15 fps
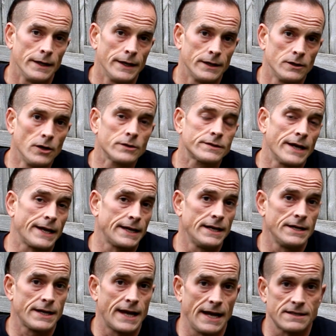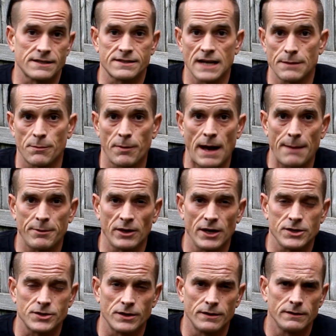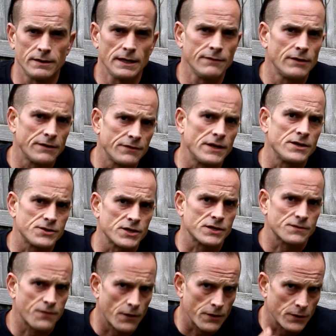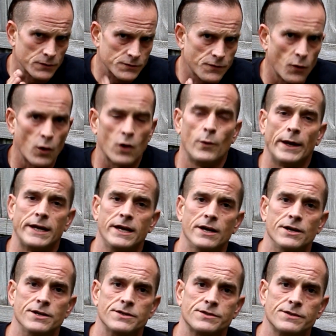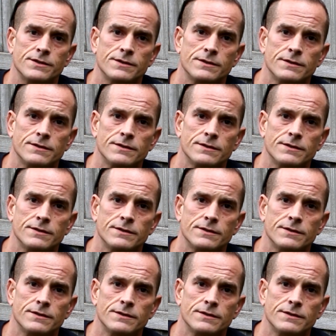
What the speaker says: It looks like it indicates a stable population, even if it is just for those 4 quick years.